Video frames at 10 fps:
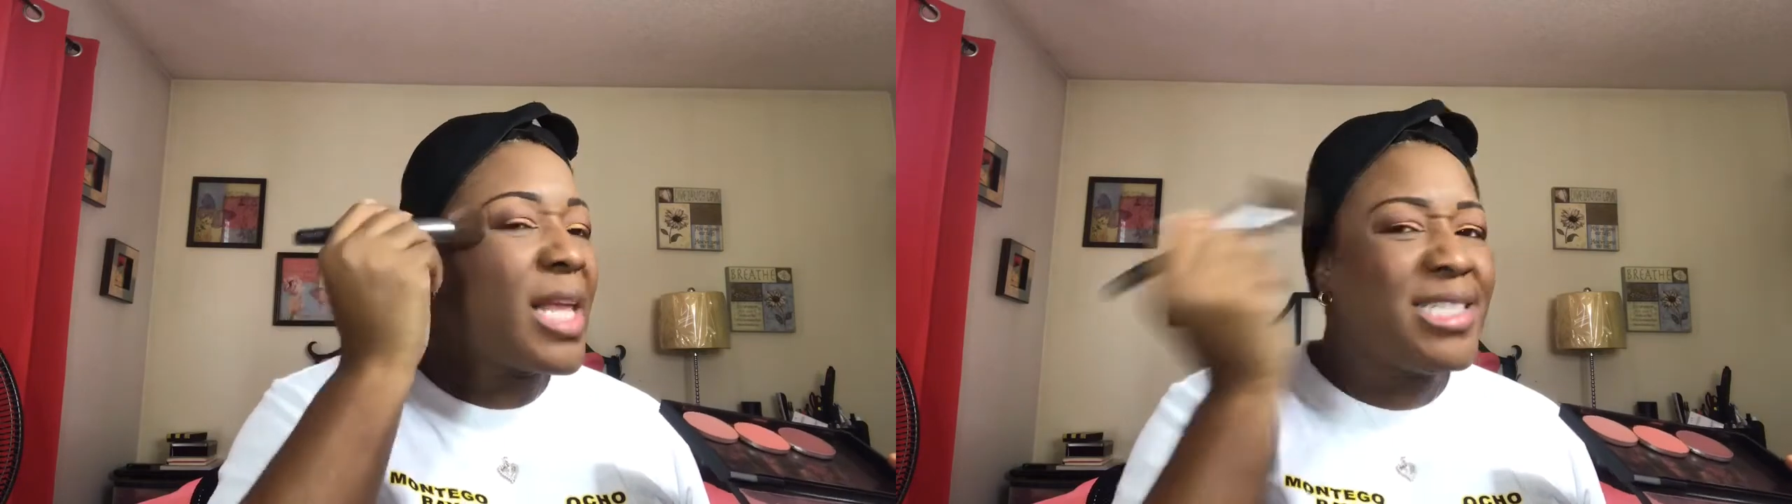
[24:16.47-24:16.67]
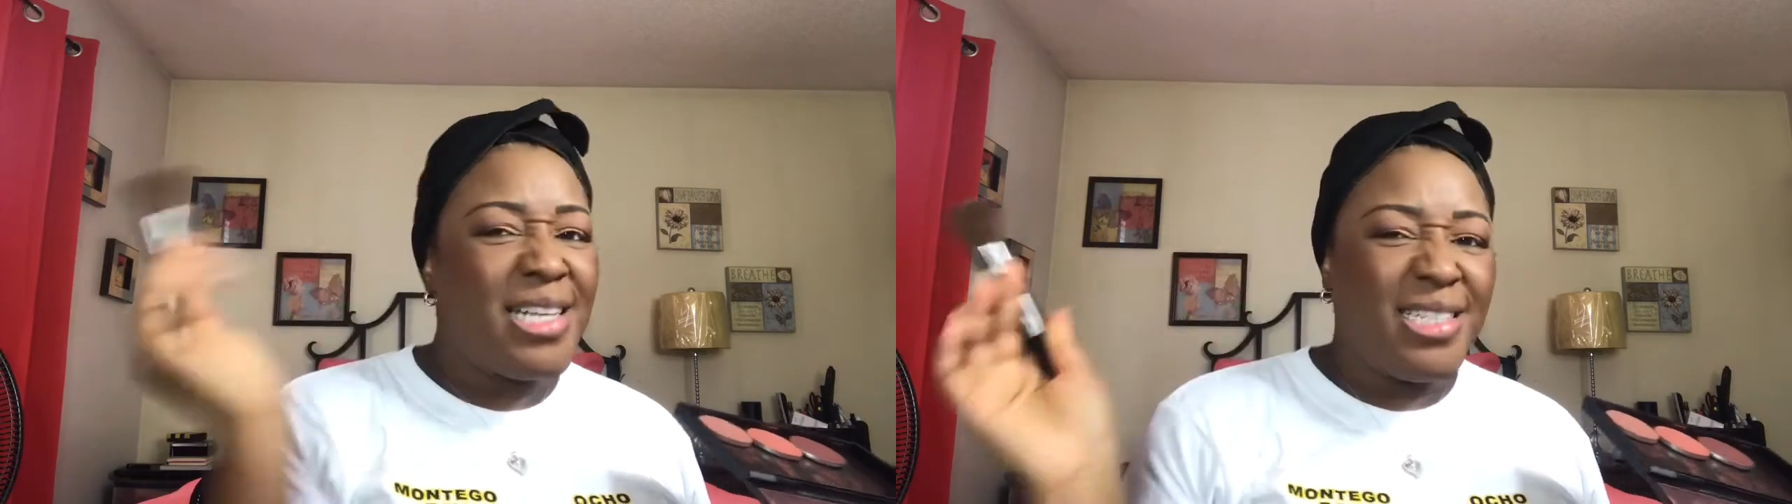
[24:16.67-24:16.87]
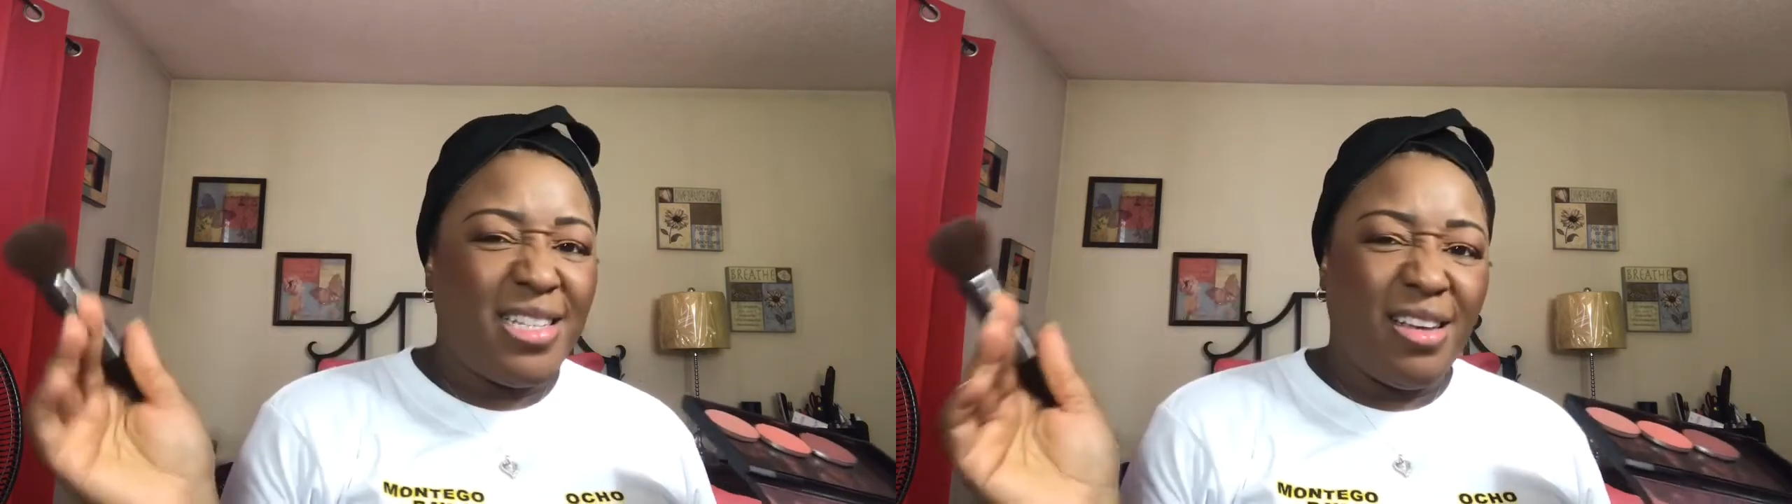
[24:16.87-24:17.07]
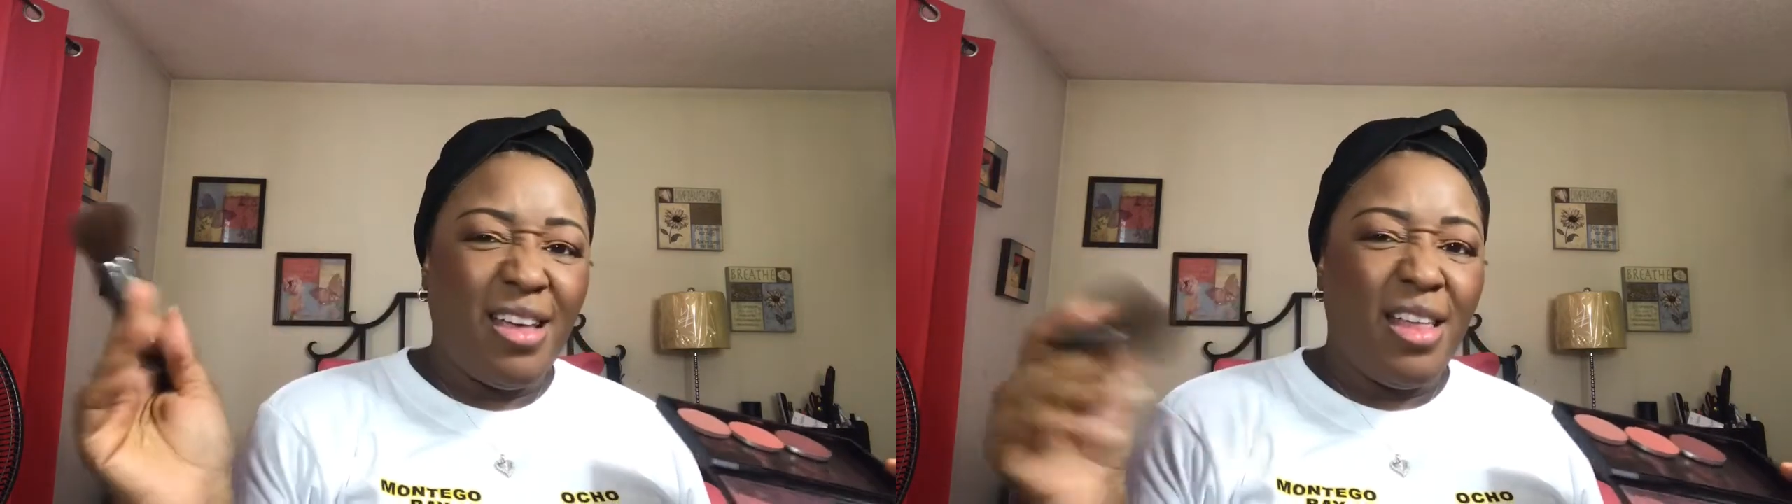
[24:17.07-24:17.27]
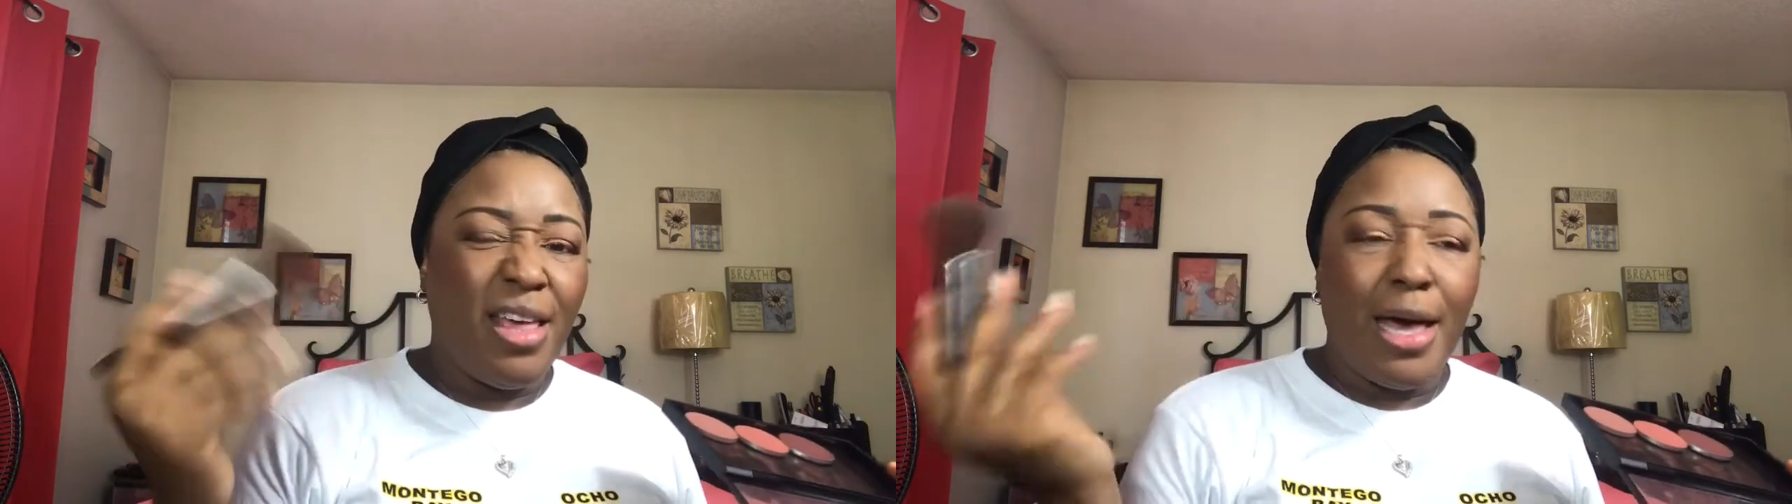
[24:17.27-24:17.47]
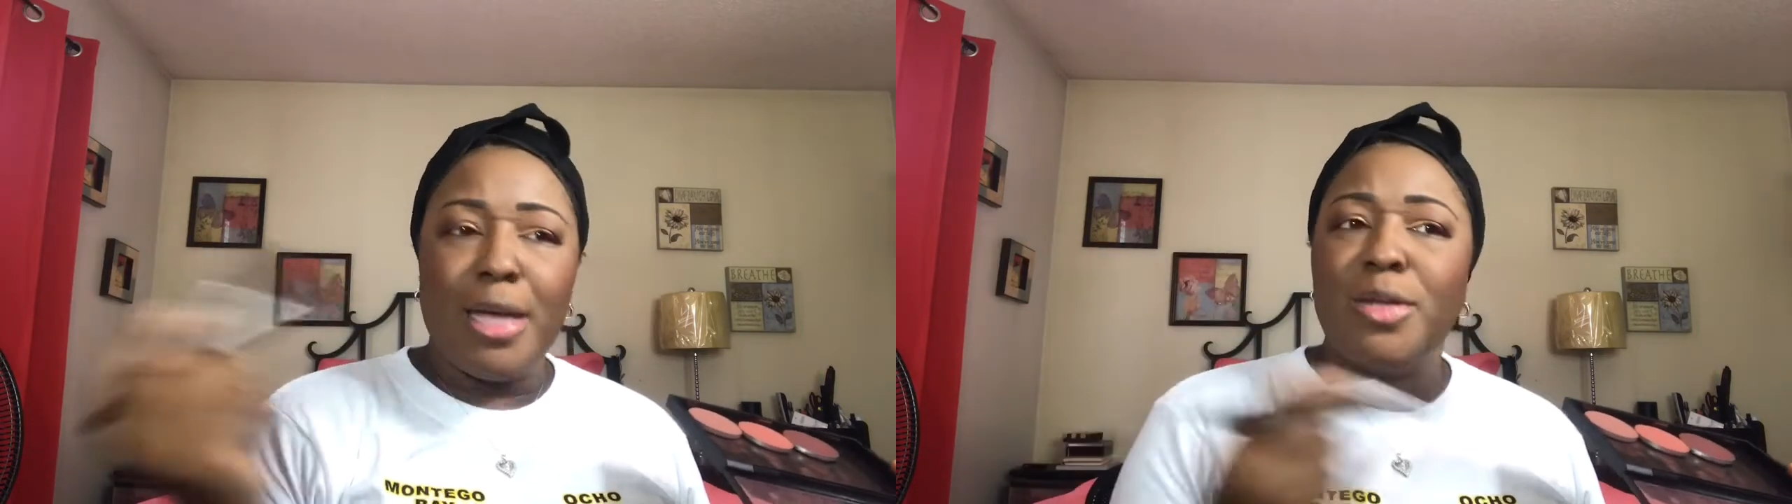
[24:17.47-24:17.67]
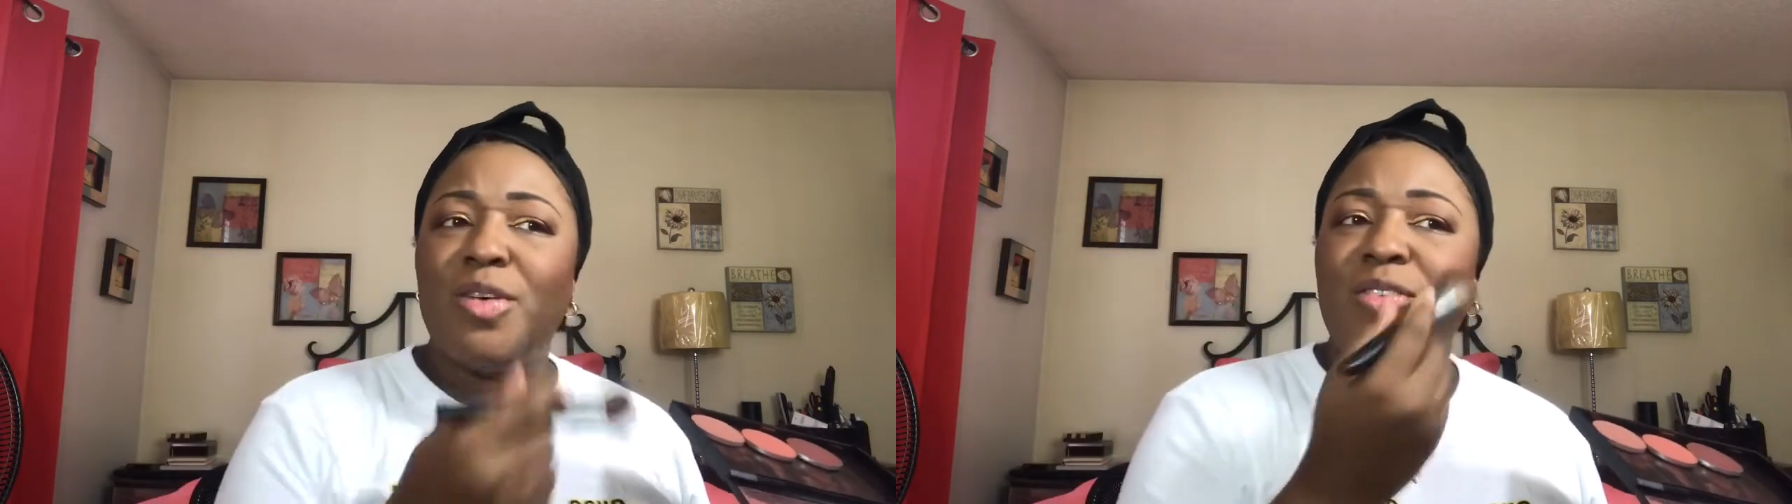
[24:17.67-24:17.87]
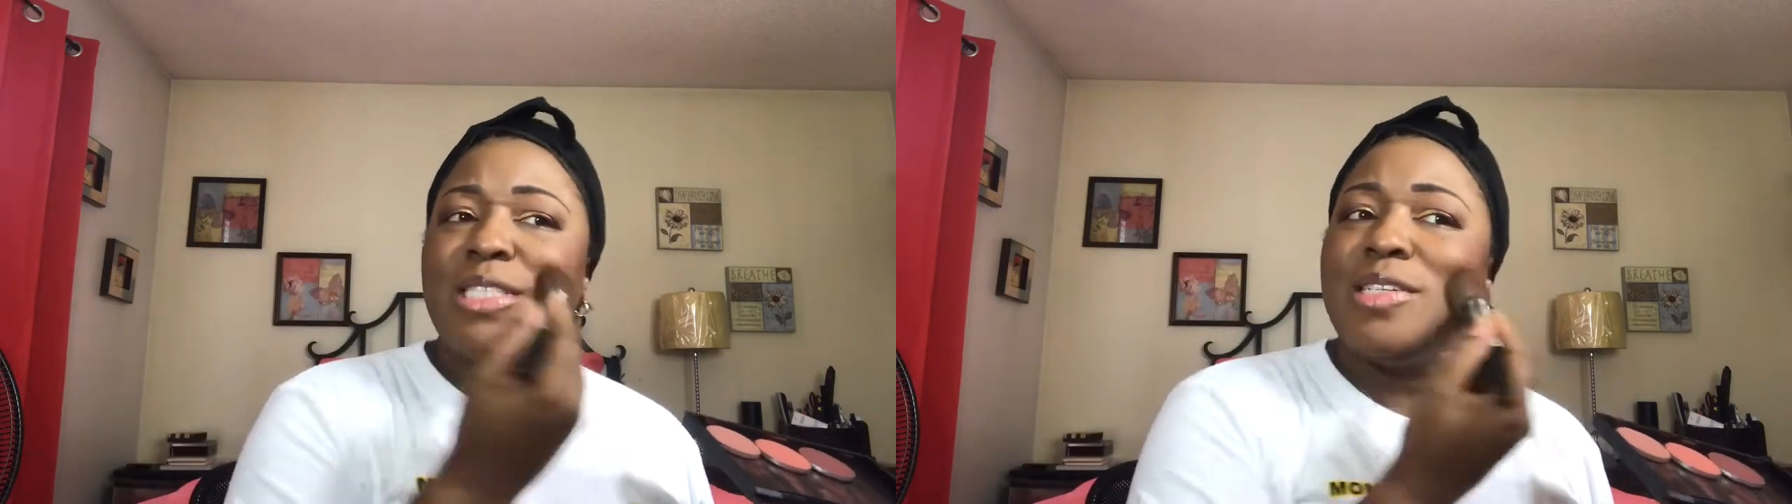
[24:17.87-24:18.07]
Did I tell y'all that? I don't know
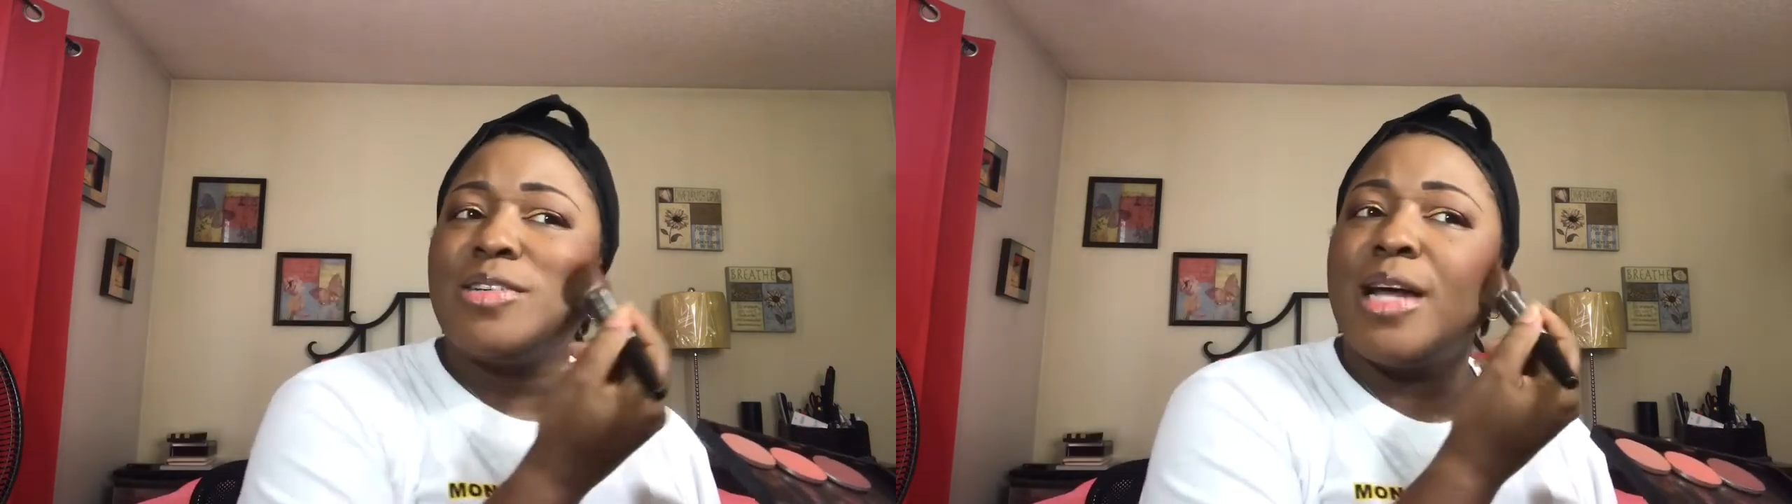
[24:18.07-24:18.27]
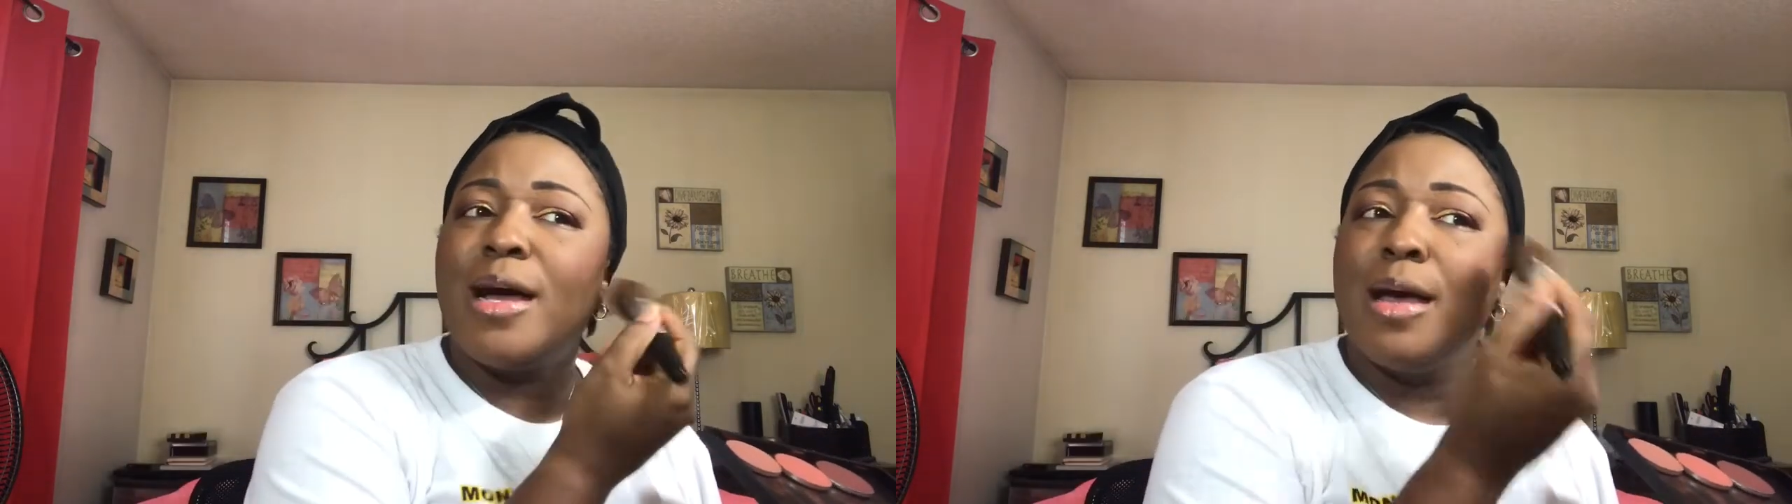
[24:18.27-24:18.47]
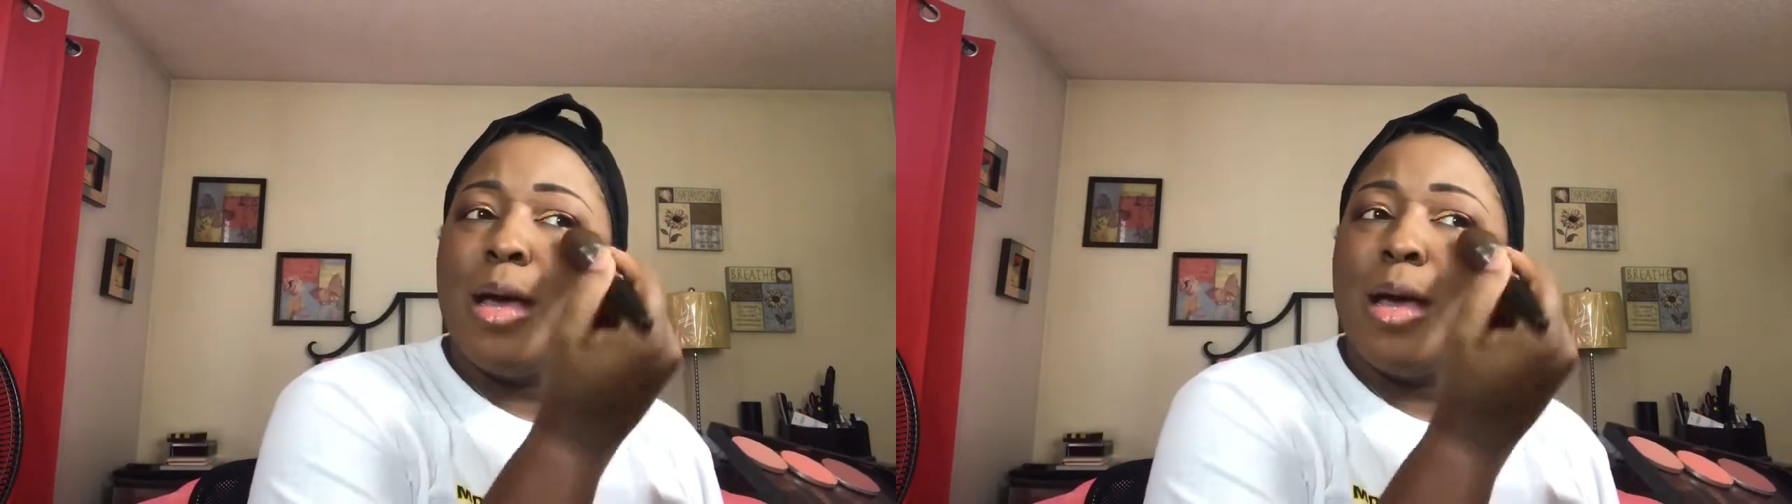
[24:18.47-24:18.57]
if I did or not.